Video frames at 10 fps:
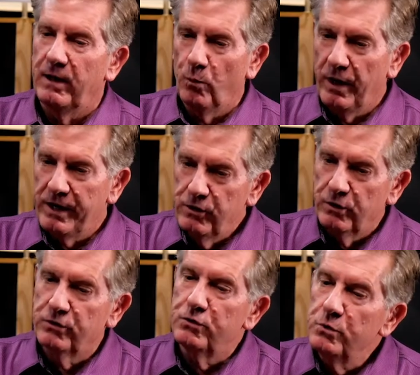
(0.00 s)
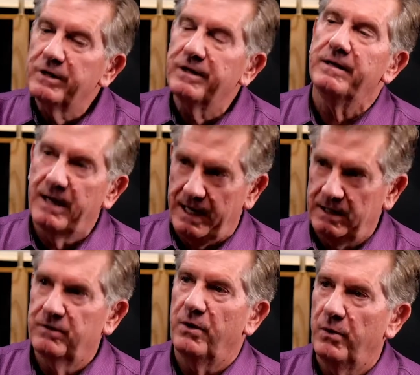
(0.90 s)
when you do connect,
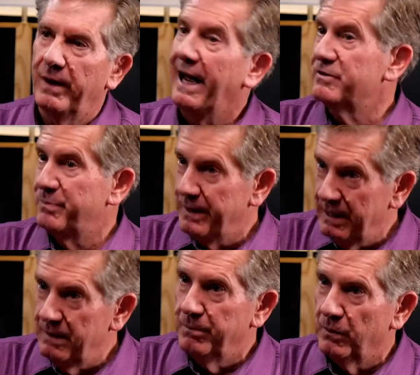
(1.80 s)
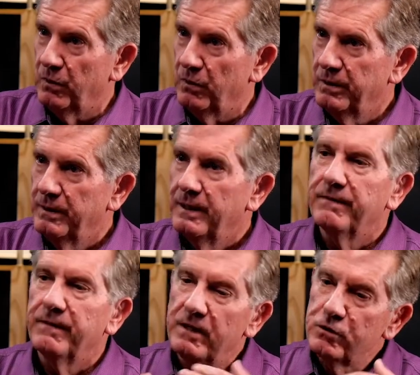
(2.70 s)
though, as people,
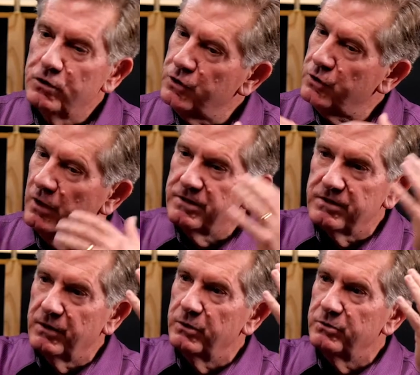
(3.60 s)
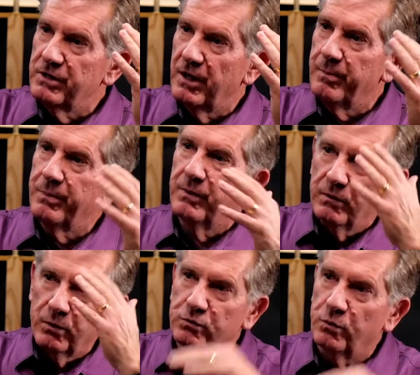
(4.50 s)
then trust goes up.
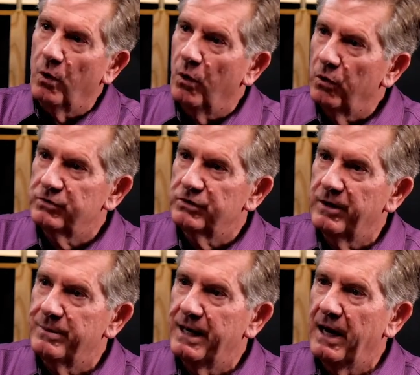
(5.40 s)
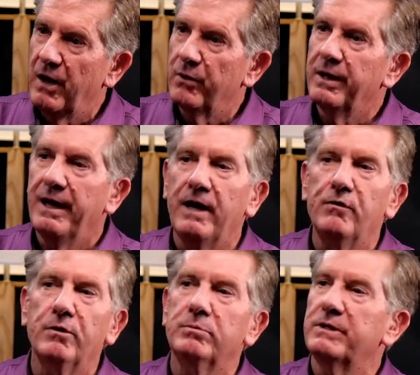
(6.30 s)
Those walls come down, and you're
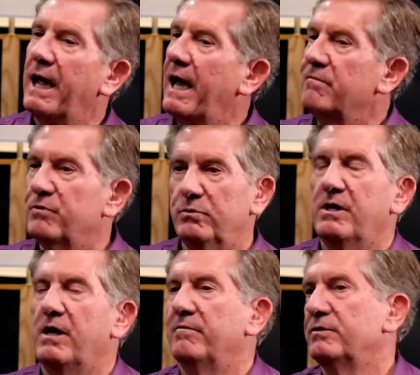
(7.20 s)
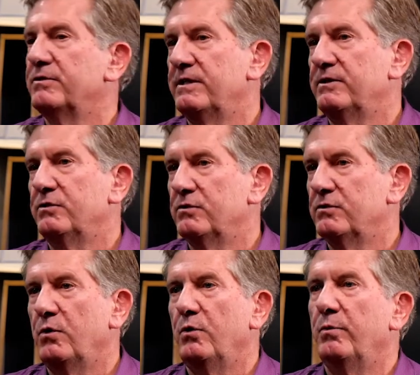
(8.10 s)
able to have those conversations
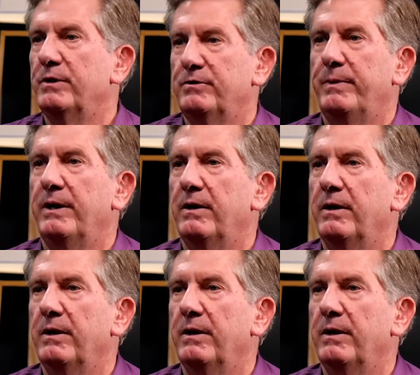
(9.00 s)
so much better.